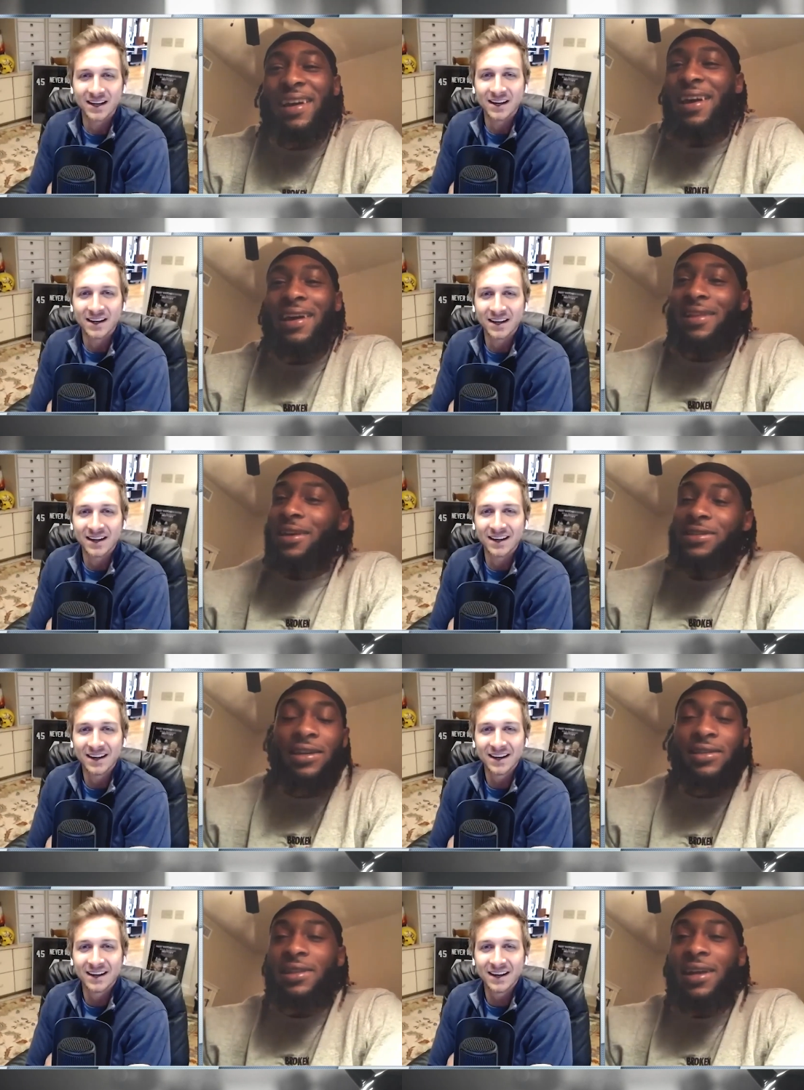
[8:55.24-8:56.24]

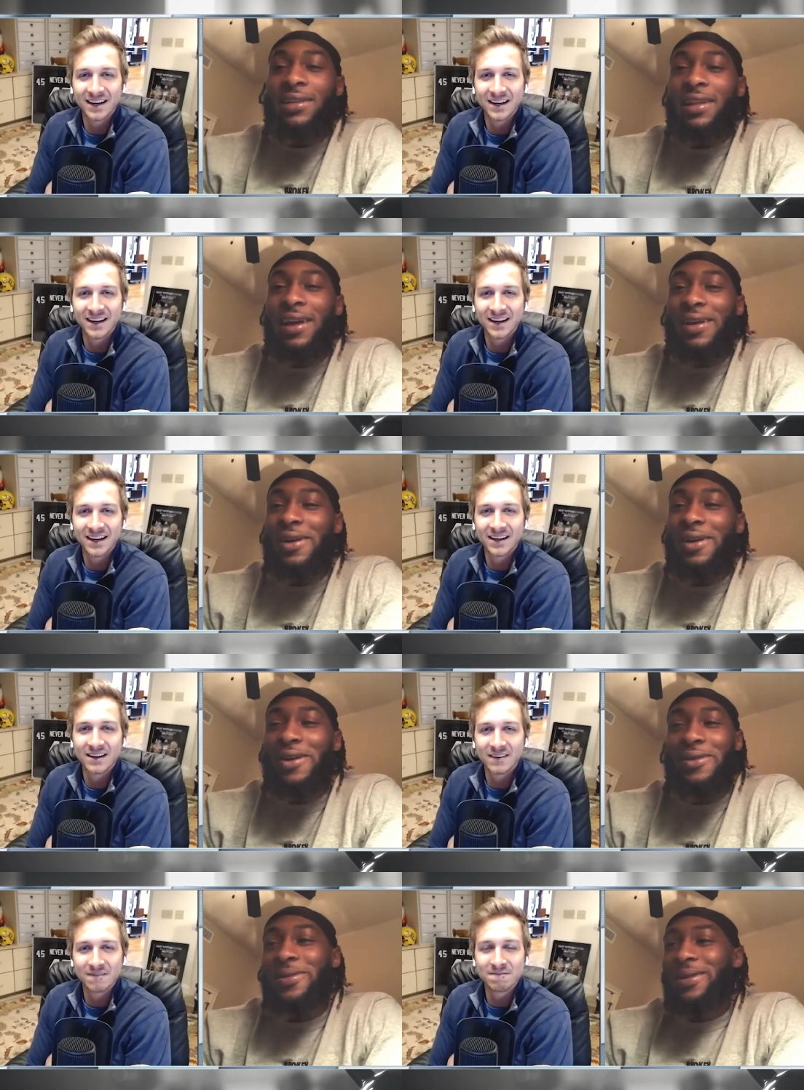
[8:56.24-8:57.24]
Speaker 1: It's nothing like
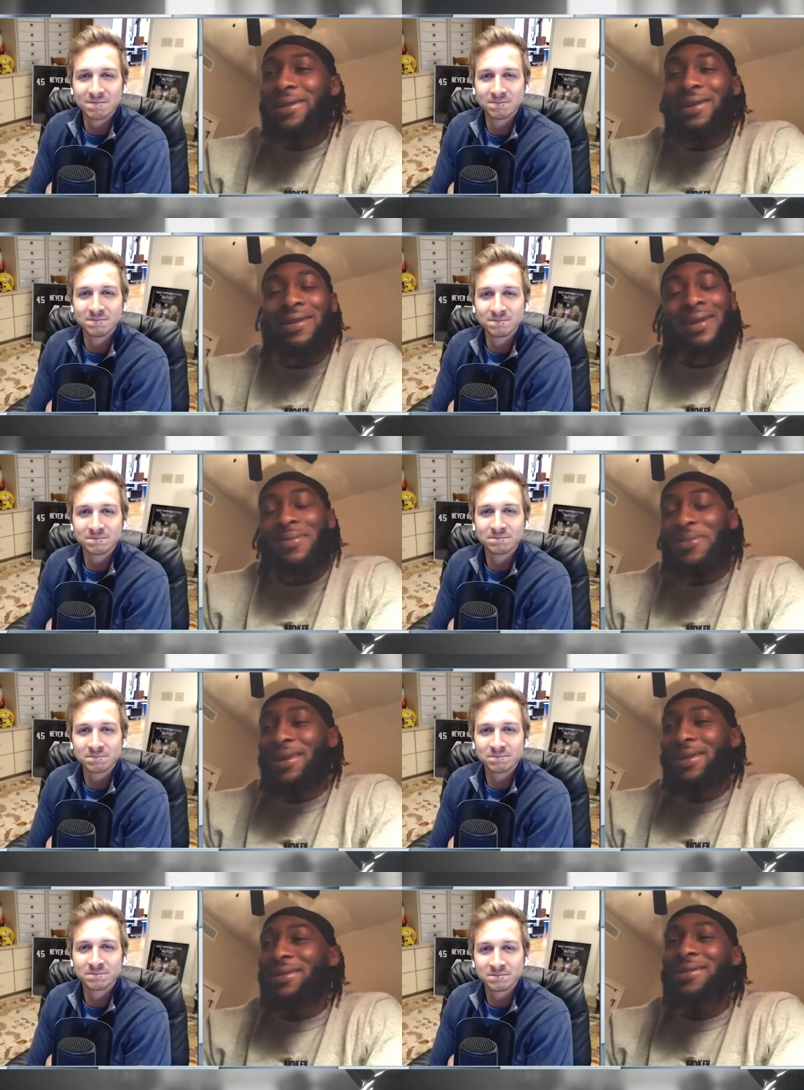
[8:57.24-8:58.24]
home, and I
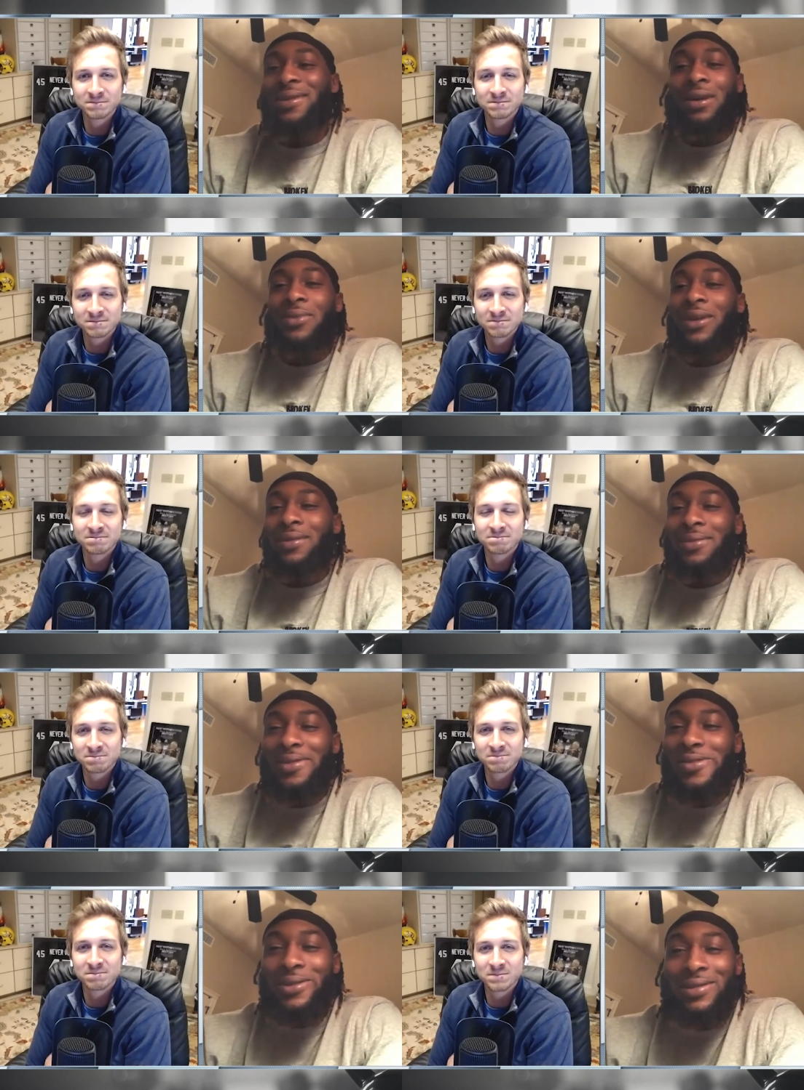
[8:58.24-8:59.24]
mean, you can't beat it.
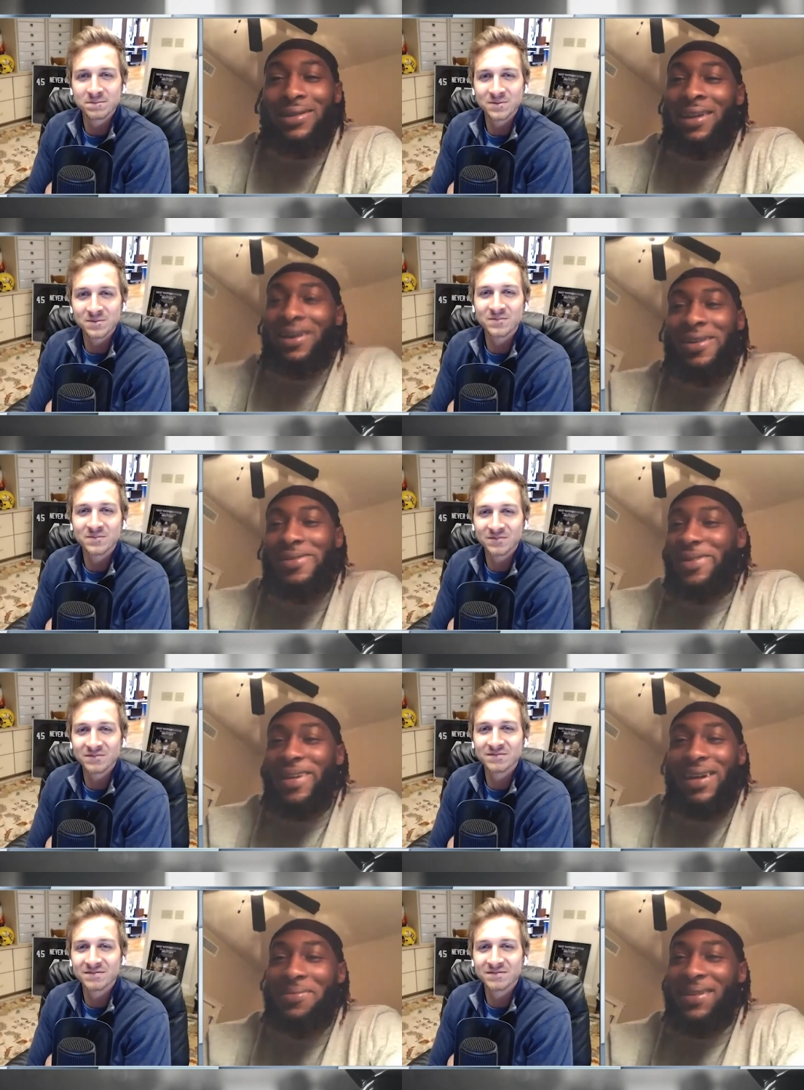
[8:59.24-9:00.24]
Quarantine at home, you
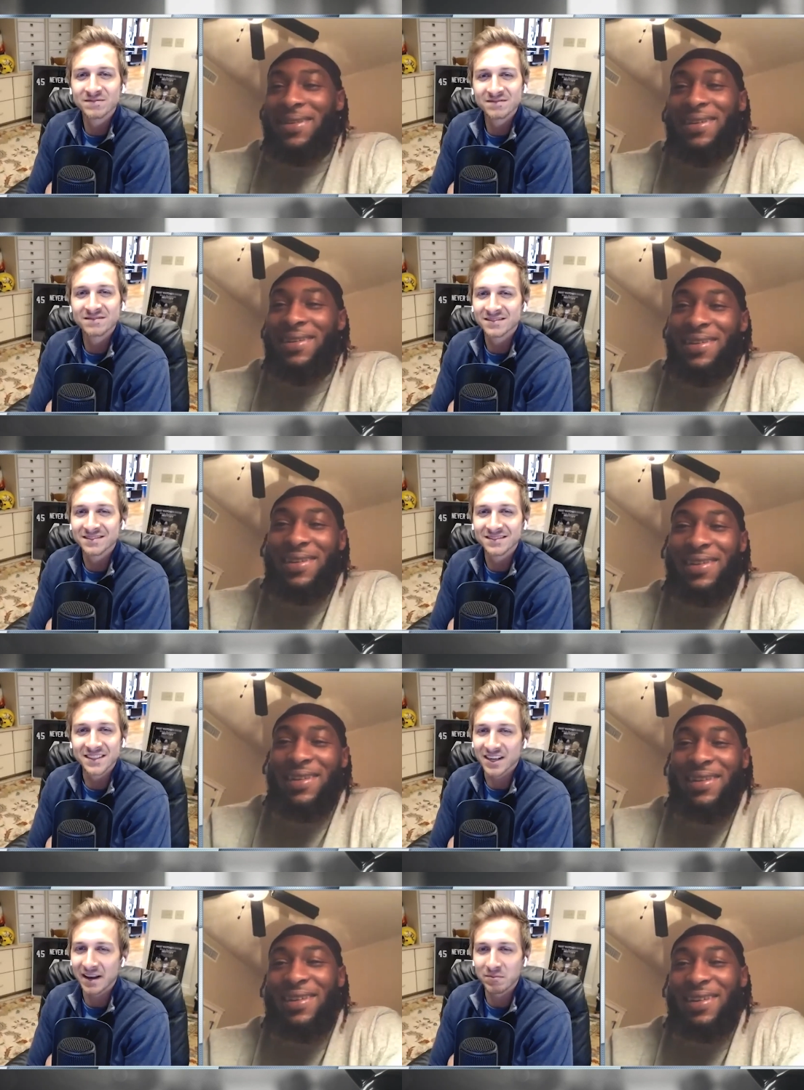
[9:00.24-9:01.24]
can't
Speaker 2: beat it.
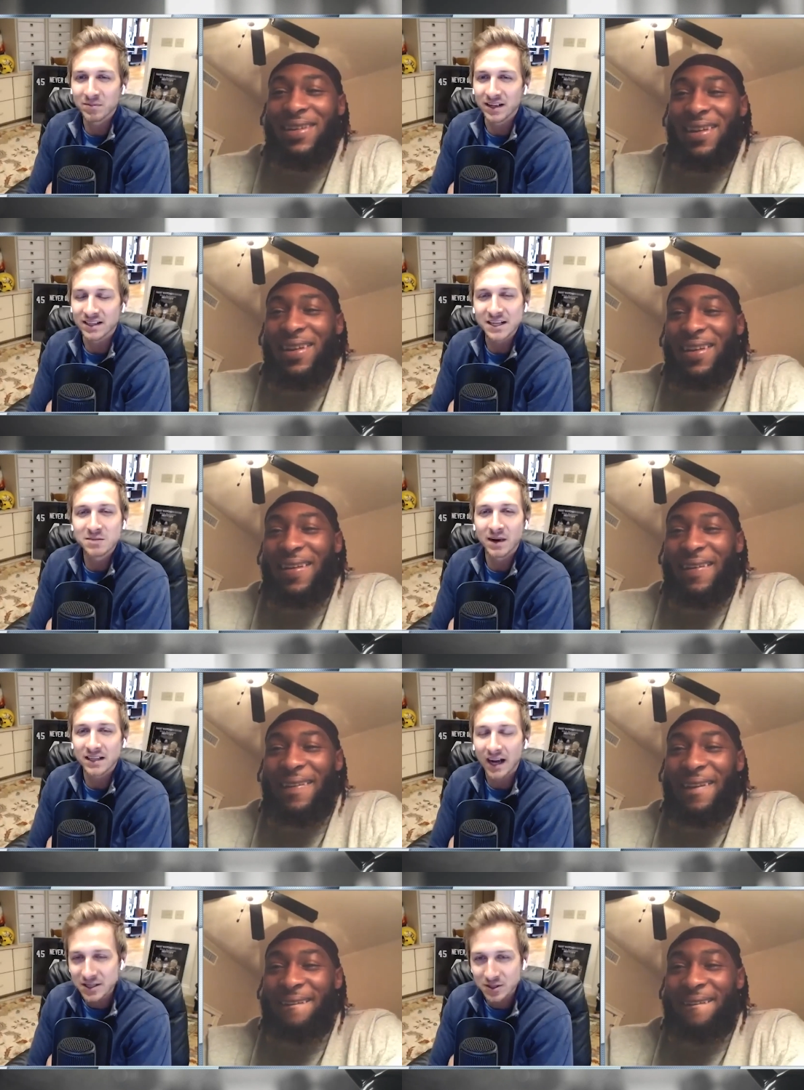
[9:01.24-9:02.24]
You can't beat it. It takes you back to
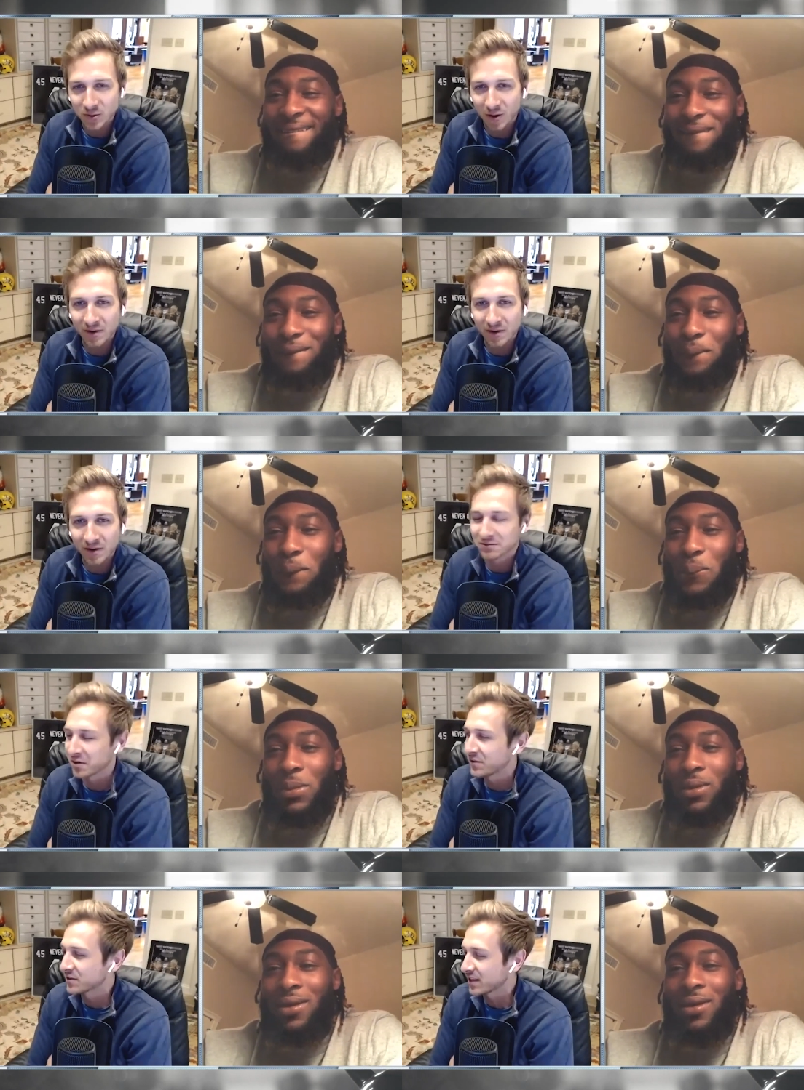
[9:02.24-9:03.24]
high school almost, is what it
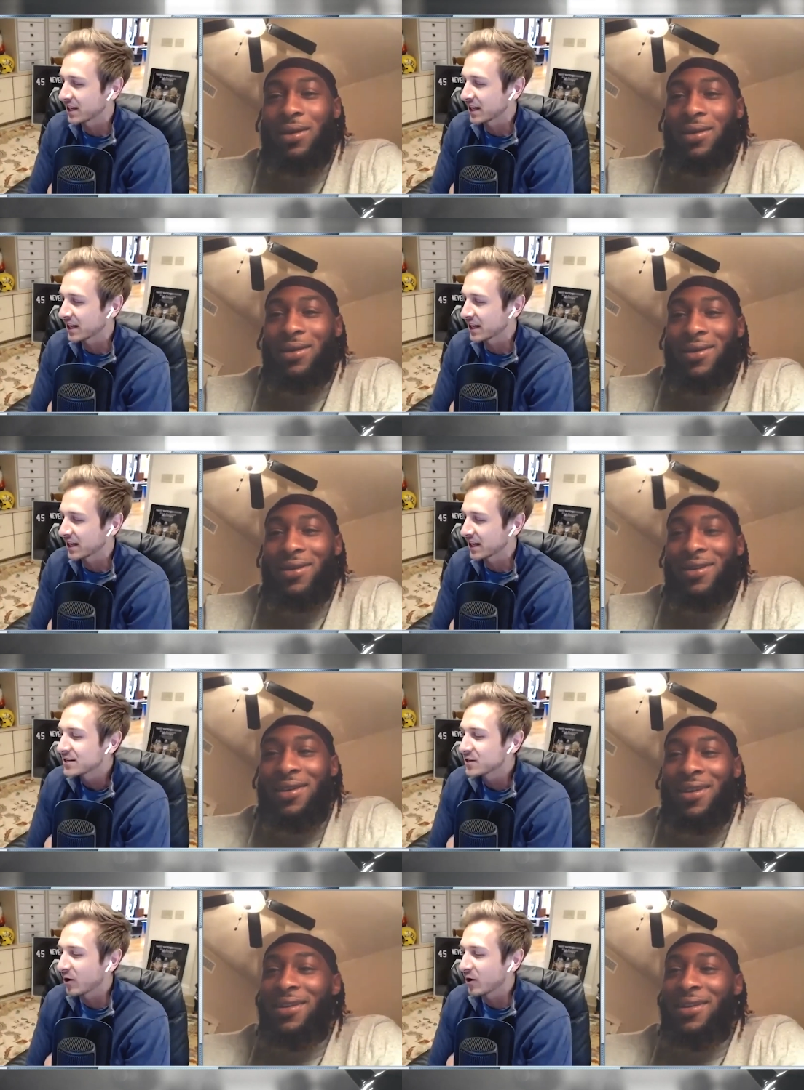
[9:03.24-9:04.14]
feels like.
Speaker 1: It